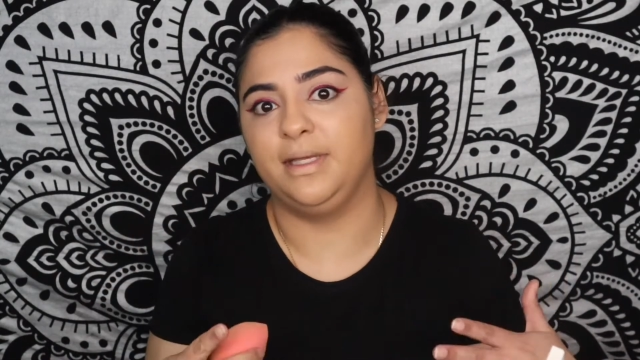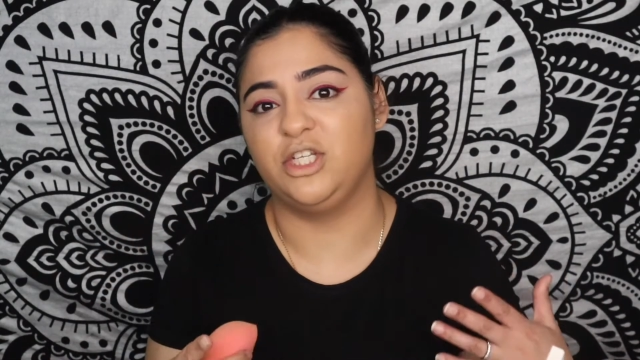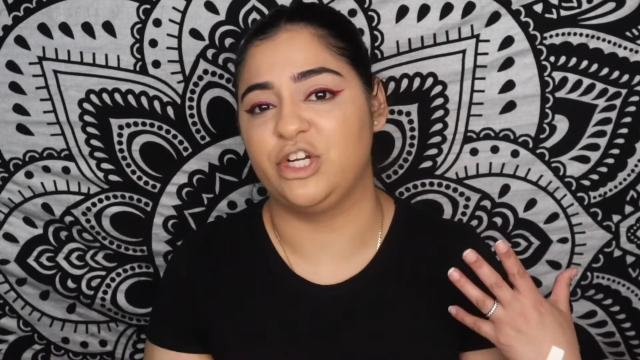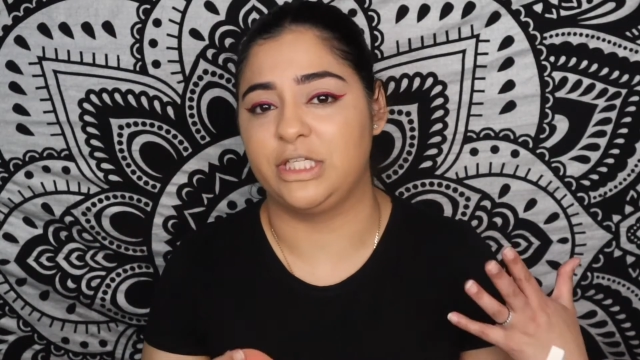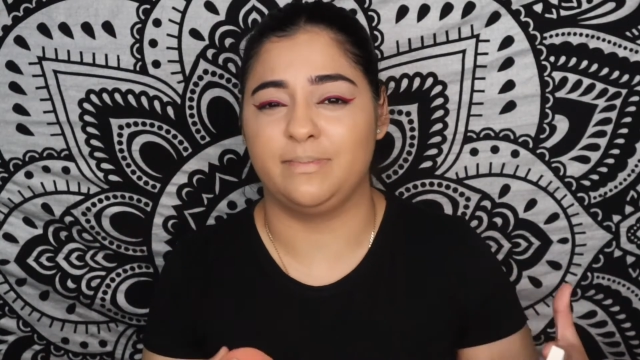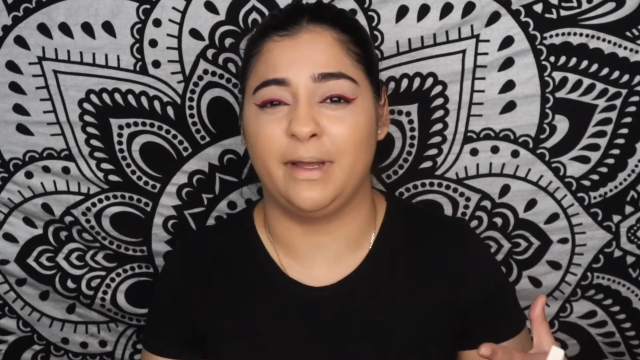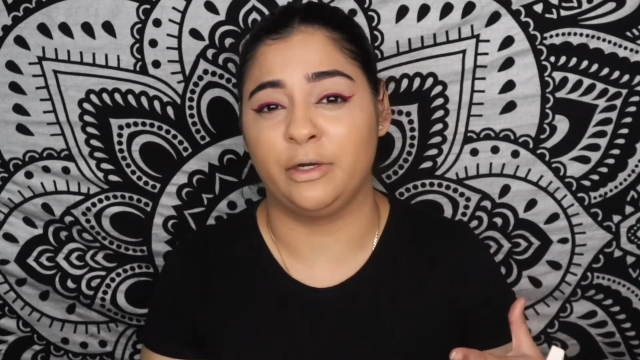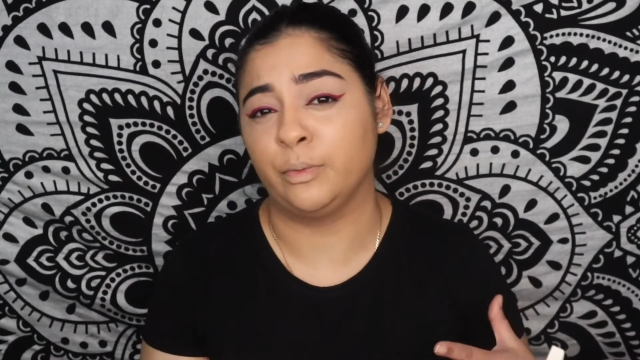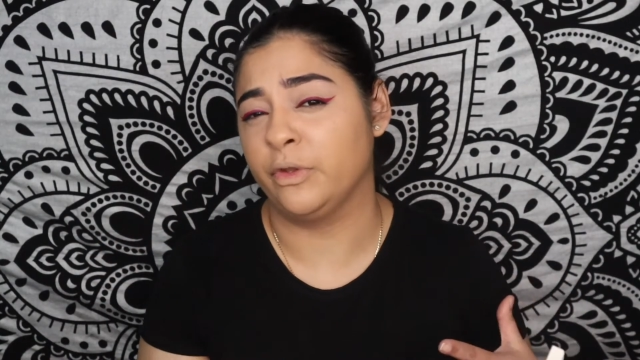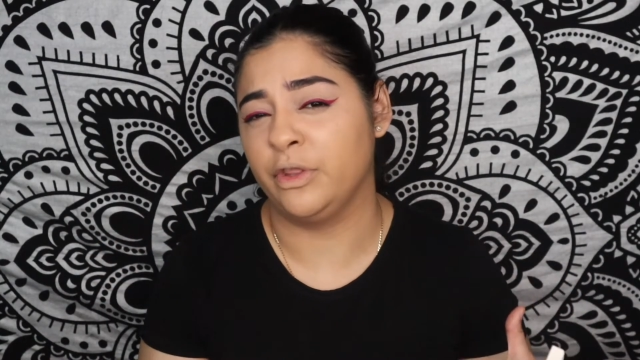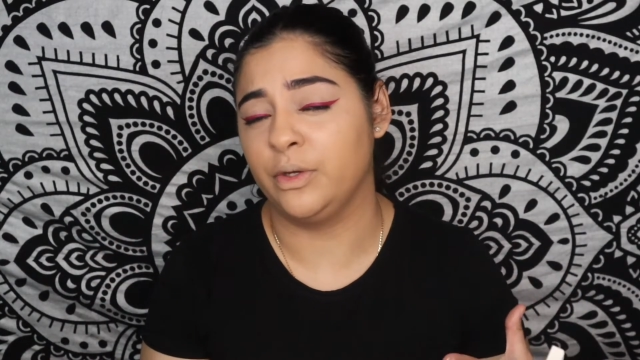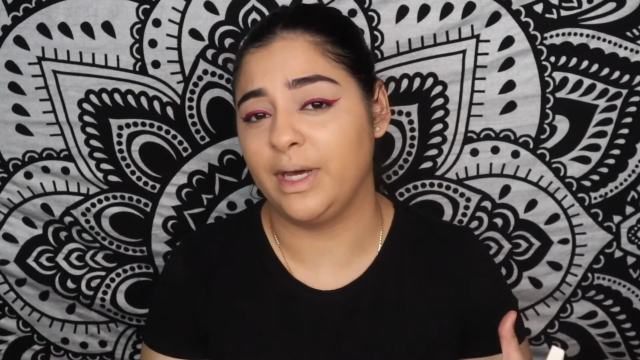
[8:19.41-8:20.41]
transparent
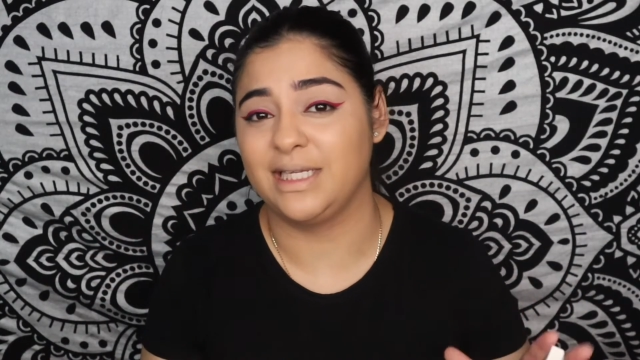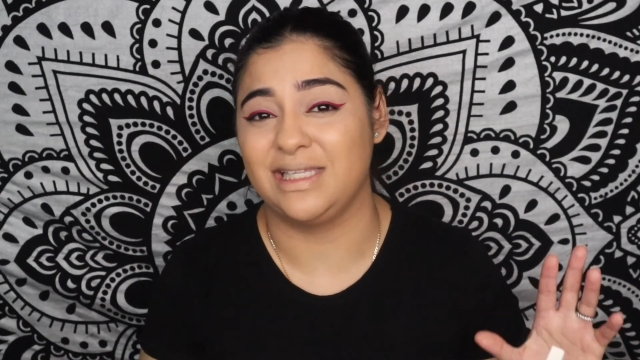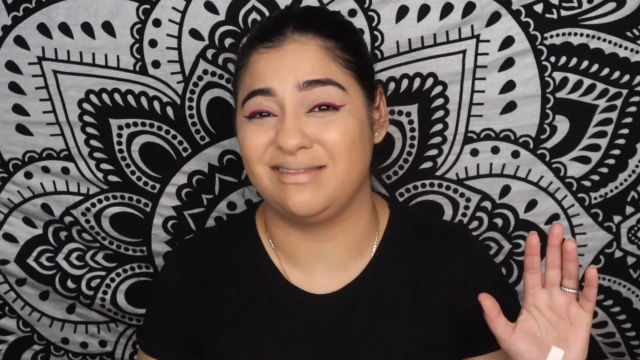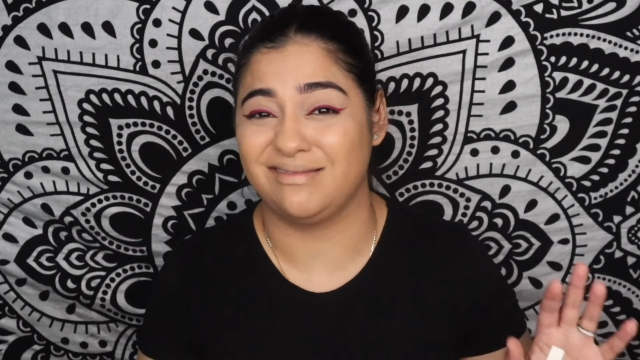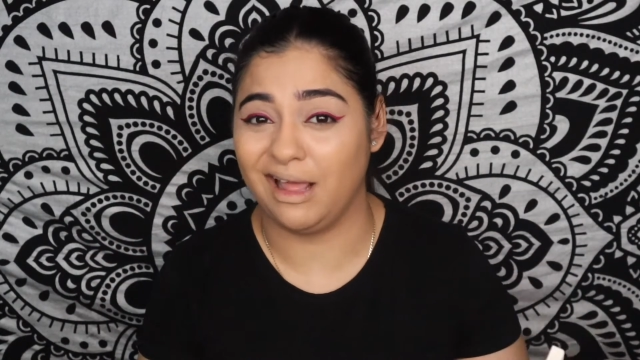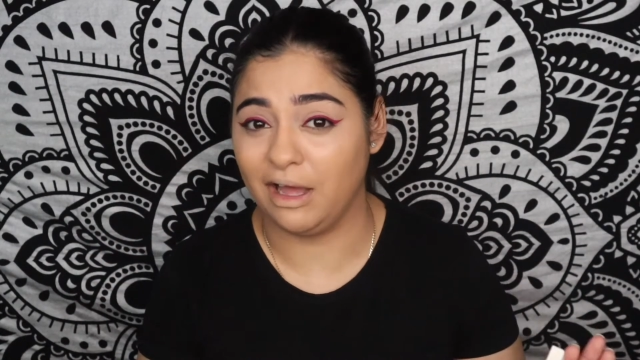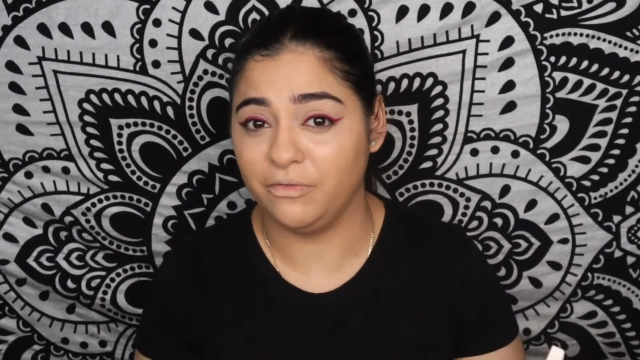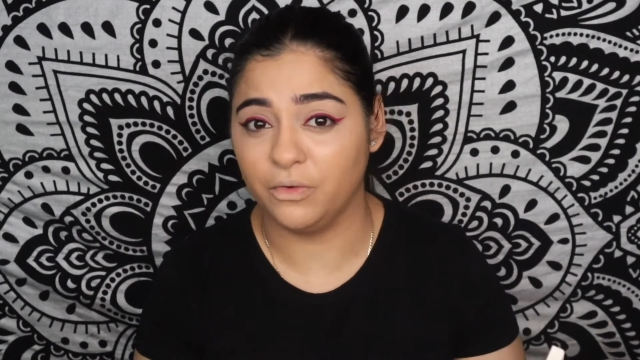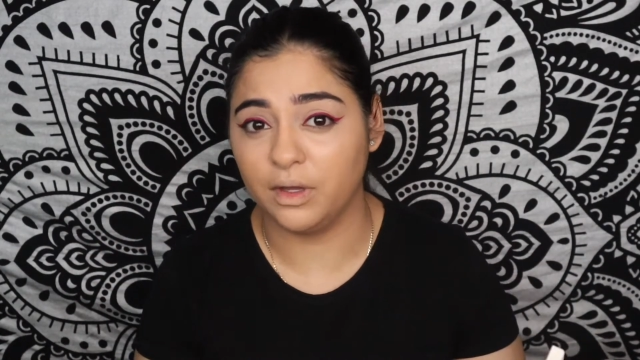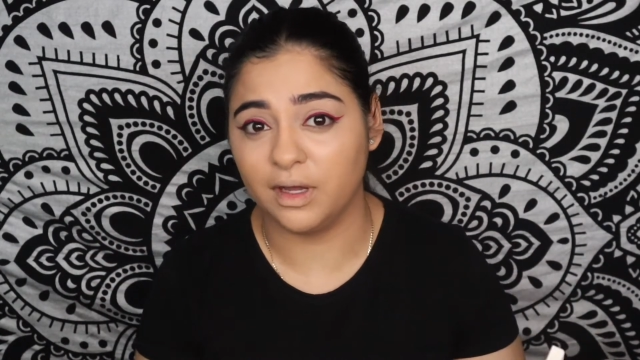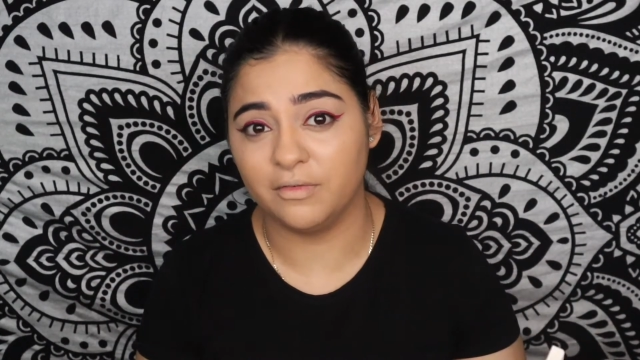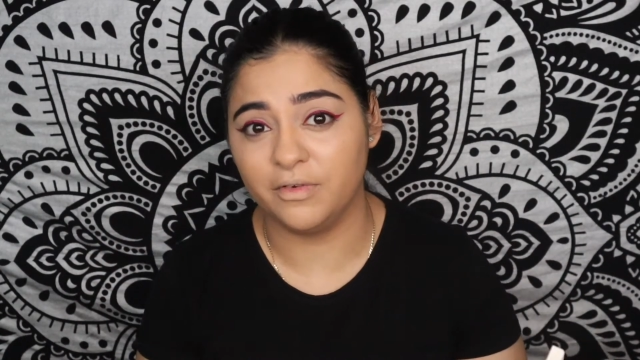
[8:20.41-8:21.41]
with you guys. It's not full
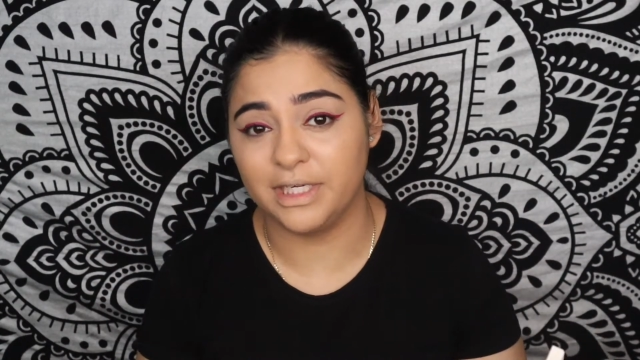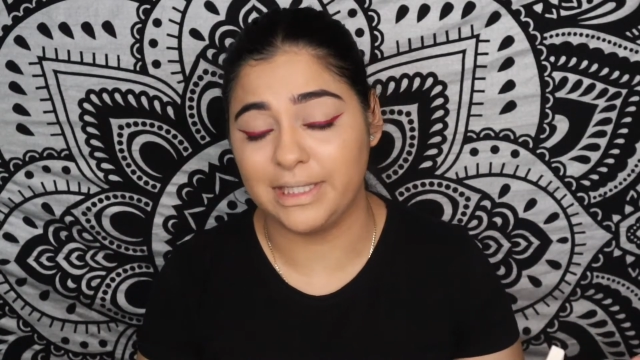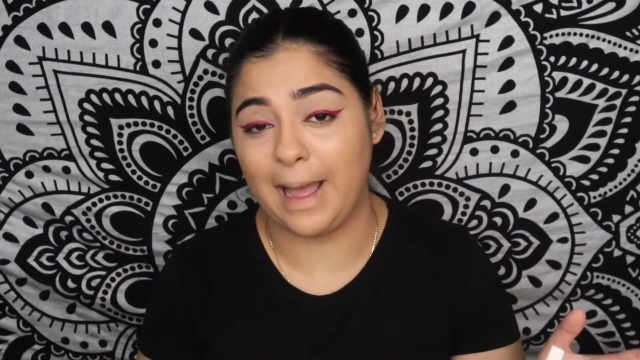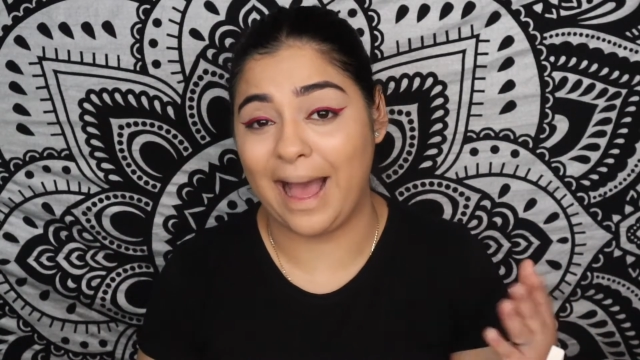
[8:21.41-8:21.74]
coverage.